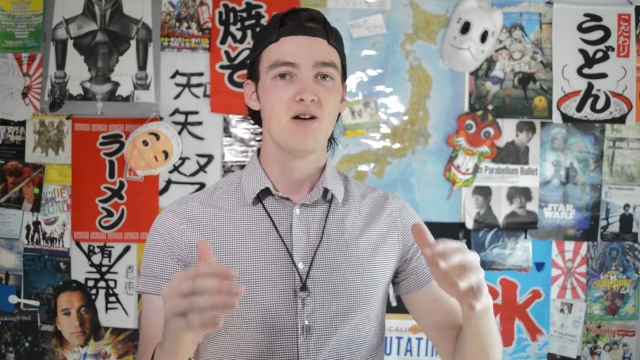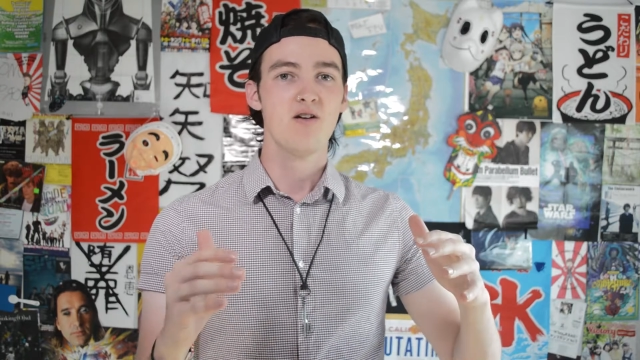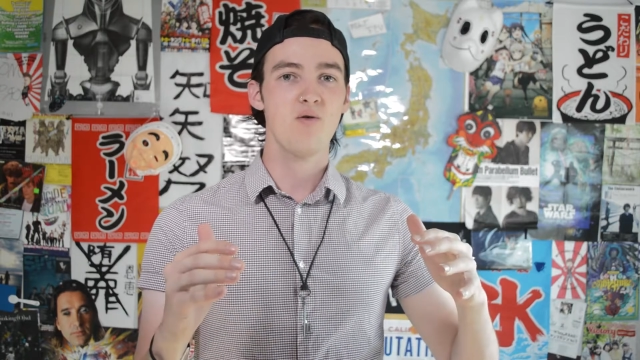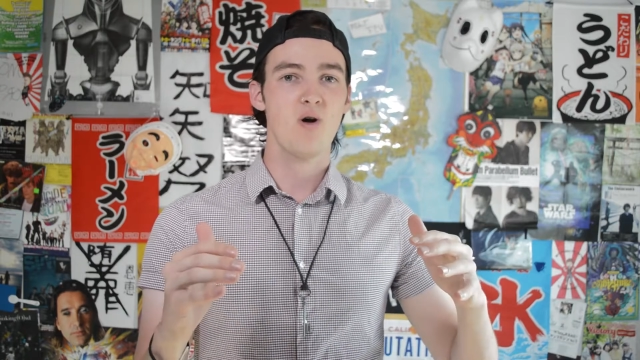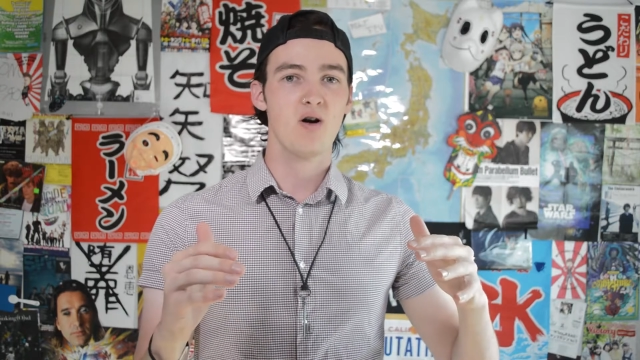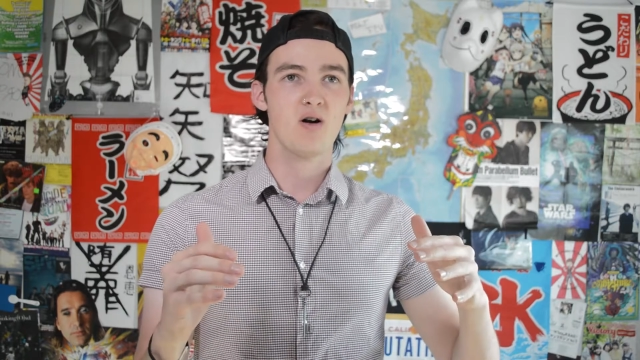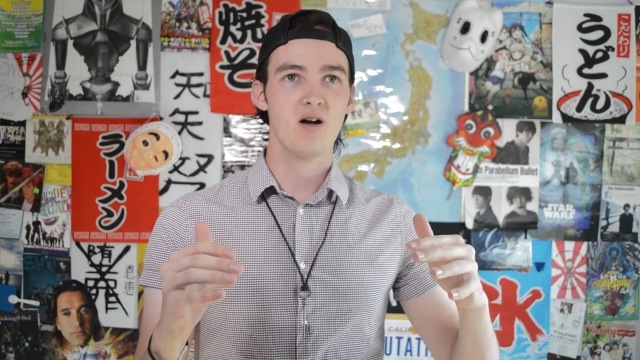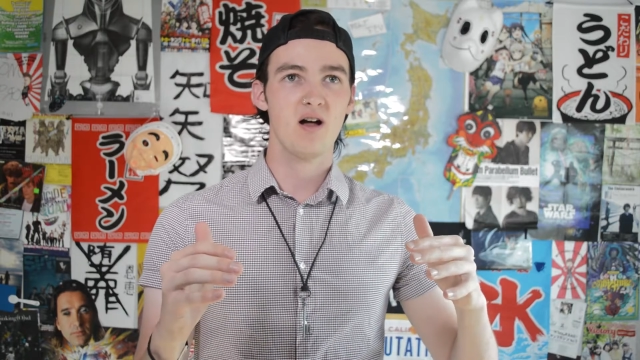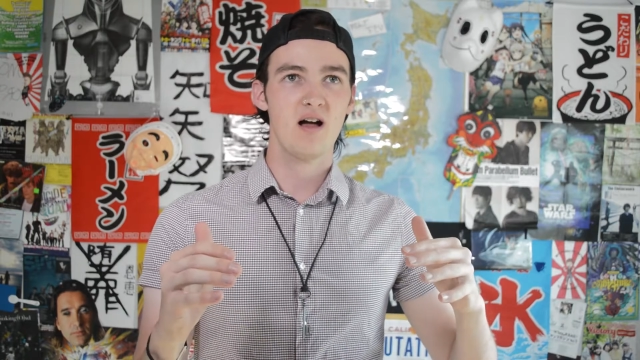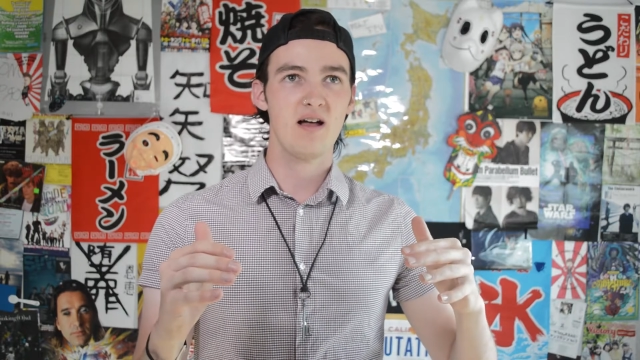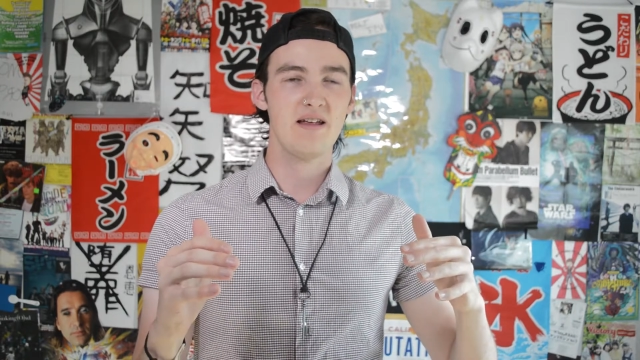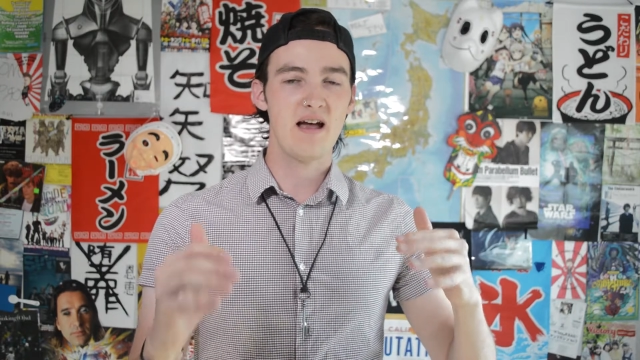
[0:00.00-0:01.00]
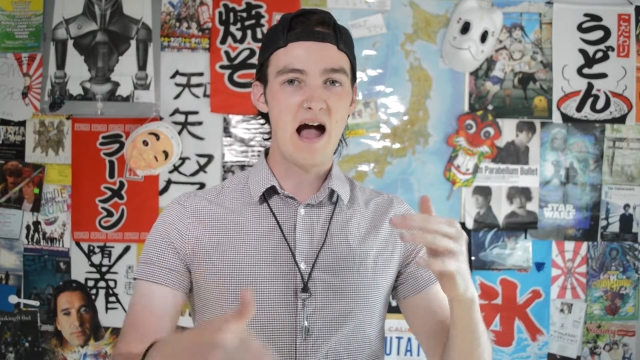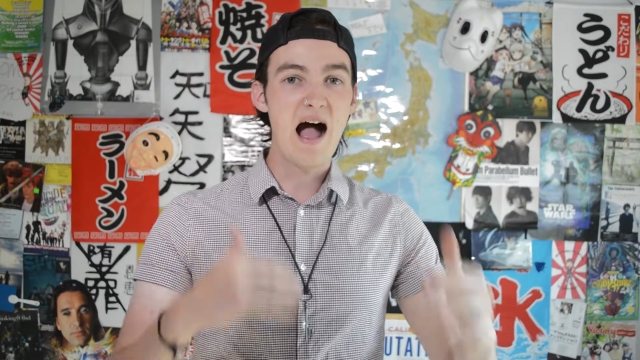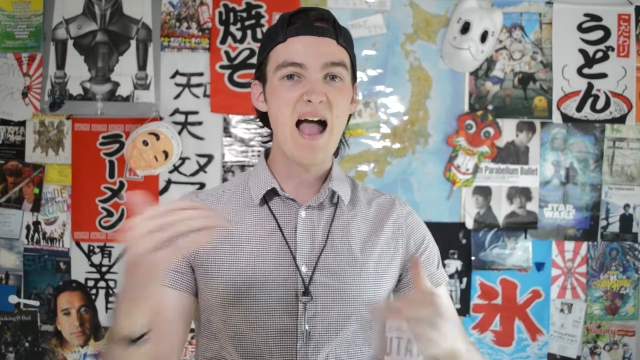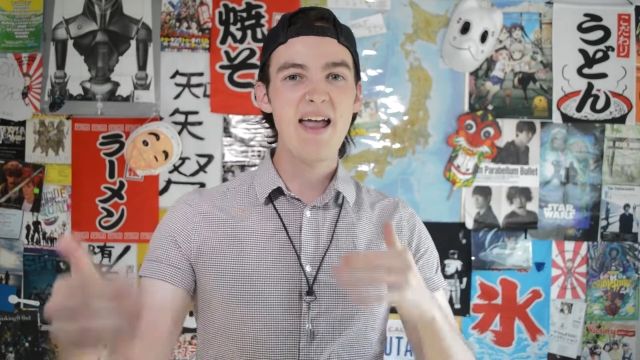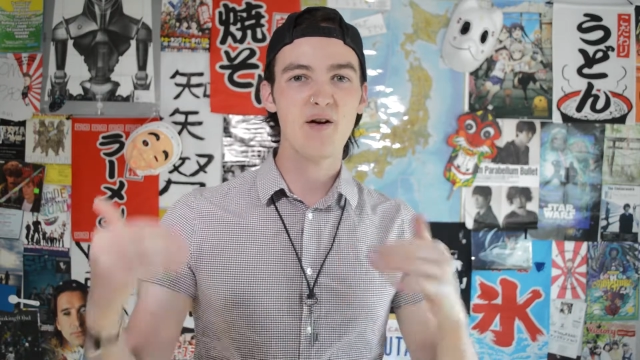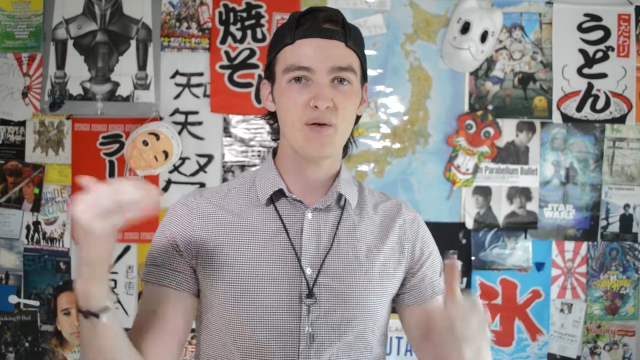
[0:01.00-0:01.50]
who are
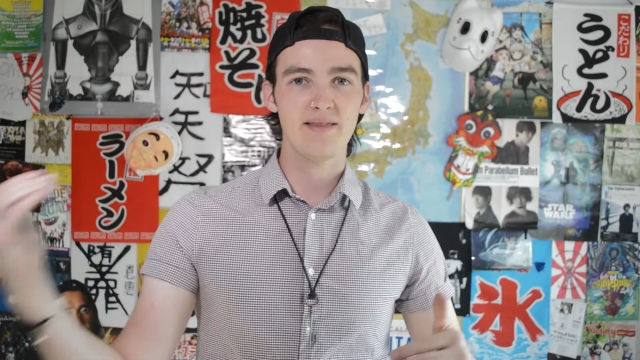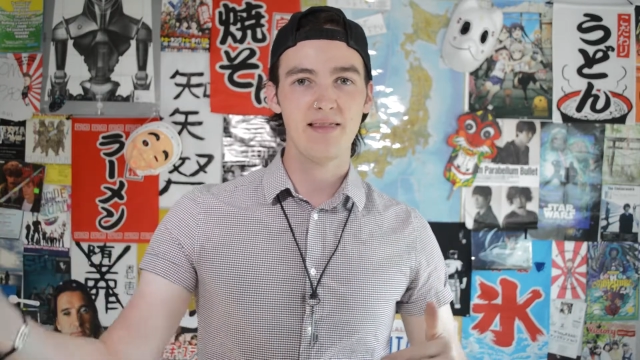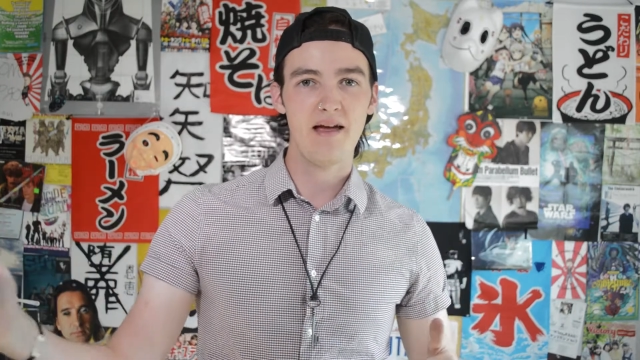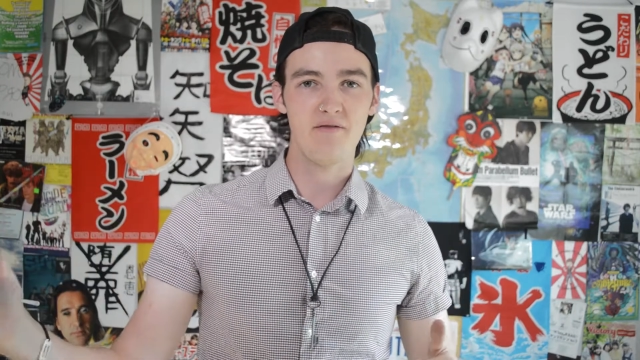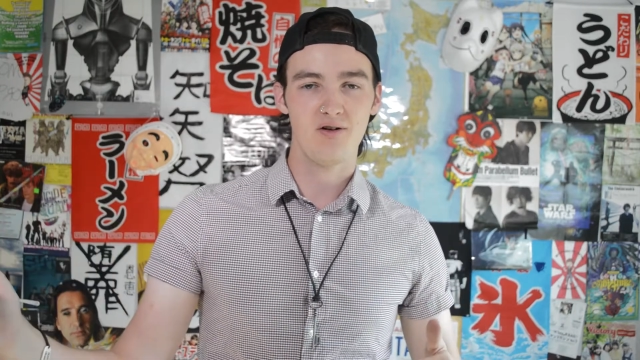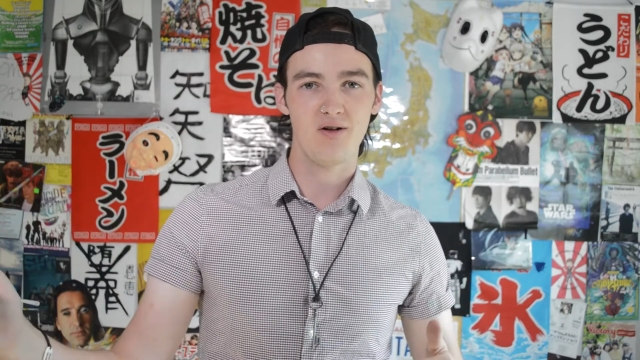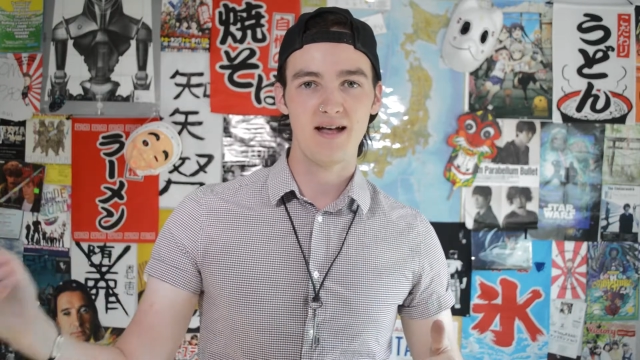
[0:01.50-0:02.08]
higher in level,